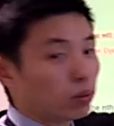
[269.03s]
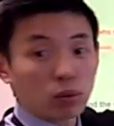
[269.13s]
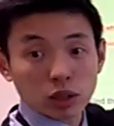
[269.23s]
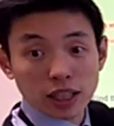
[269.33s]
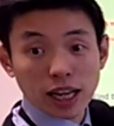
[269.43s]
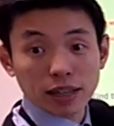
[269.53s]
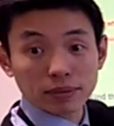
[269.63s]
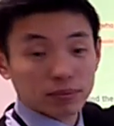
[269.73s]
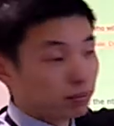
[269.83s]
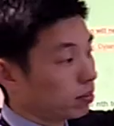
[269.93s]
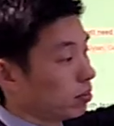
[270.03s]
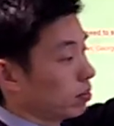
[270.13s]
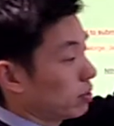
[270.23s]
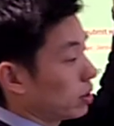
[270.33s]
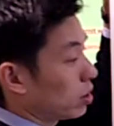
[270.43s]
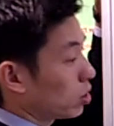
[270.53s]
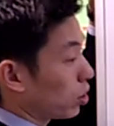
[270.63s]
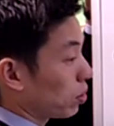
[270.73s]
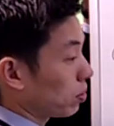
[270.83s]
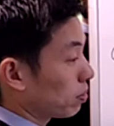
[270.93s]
What's that? 2.